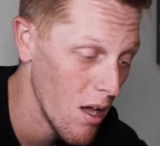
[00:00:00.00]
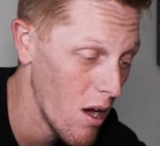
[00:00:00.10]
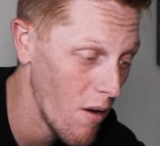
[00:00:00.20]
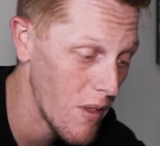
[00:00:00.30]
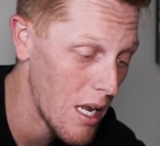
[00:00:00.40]

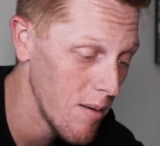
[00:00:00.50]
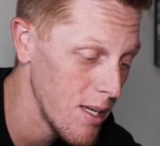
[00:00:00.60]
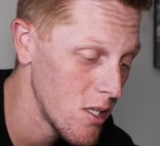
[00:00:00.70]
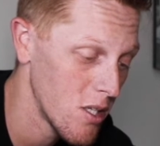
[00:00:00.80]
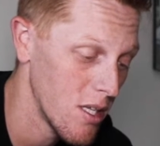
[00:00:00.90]
of that
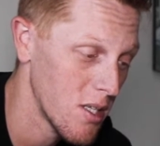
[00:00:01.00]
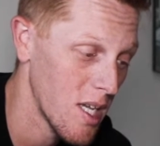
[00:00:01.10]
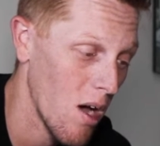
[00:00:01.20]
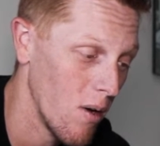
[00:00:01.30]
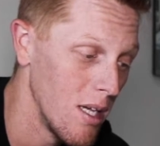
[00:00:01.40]
image, this is
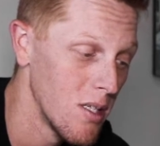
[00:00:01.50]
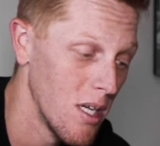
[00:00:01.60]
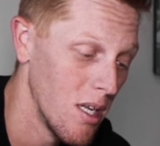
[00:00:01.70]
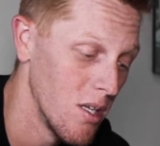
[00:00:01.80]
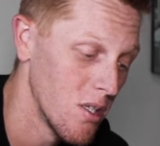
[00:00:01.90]
how
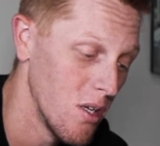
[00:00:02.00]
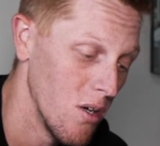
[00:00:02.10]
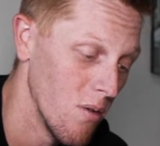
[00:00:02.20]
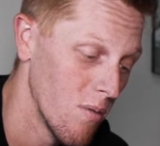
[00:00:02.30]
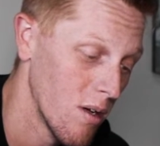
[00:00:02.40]
easy it is to
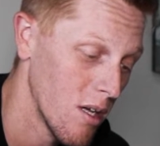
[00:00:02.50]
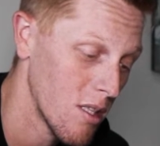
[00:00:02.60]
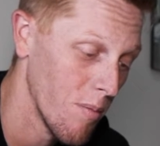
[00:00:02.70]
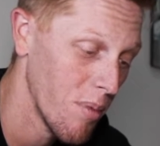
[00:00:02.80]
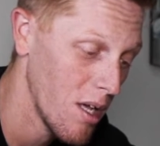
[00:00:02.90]
do. Click
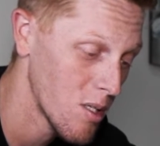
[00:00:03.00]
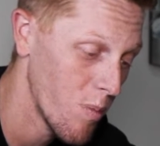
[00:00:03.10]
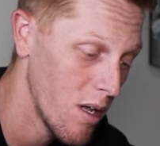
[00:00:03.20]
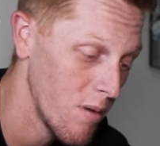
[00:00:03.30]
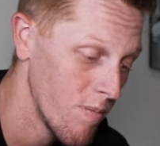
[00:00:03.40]
the plus
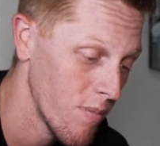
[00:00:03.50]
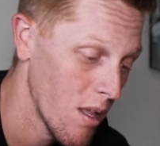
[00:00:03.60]
button.